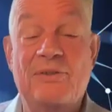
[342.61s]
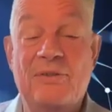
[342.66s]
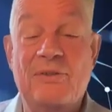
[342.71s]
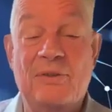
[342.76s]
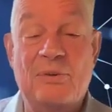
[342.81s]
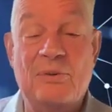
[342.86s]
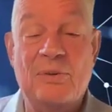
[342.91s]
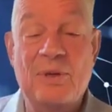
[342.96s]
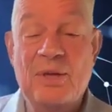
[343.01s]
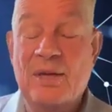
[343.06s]

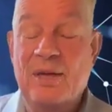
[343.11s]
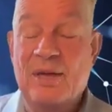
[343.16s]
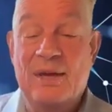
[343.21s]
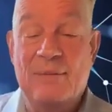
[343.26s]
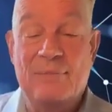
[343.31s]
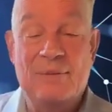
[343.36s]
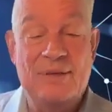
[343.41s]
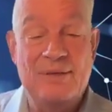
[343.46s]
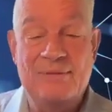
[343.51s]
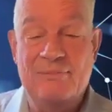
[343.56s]
So I
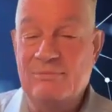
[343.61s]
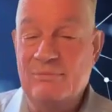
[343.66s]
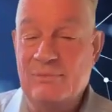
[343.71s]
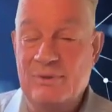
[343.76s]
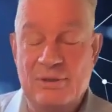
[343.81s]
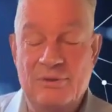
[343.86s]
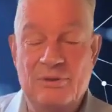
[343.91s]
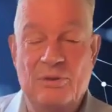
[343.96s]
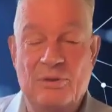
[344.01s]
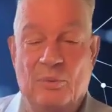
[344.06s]

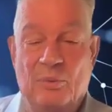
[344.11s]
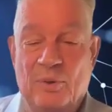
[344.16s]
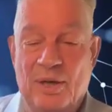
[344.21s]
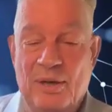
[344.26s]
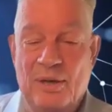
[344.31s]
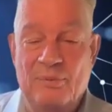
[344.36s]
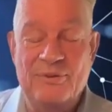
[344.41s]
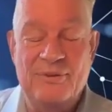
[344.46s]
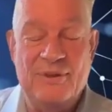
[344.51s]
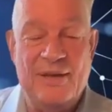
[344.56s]
mean, when I
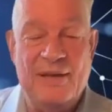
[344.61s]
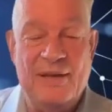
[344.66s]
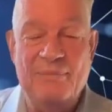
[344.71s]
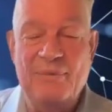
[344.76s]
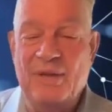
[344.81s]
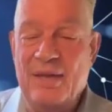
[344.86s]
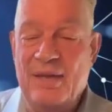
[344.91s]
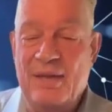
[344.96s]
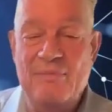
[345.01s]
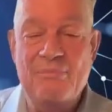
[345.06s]
was at
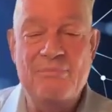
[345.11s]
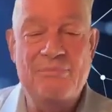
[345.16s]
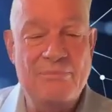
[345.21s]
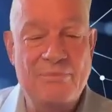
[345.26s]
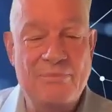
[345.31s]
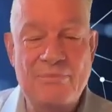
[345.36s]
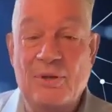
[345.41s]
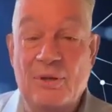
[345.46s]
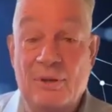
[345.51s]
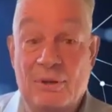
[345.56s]

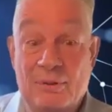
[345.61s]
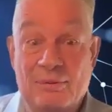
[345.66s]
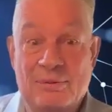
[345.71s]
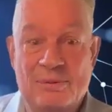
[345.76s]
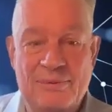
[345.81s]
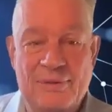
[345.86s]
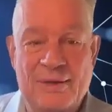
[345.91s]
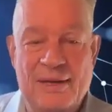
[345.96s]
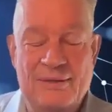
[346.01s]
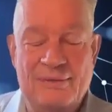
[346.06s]
IBM,
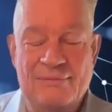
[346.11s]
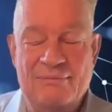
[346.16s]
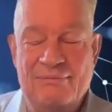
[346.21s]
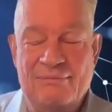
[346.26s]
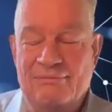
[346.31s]
that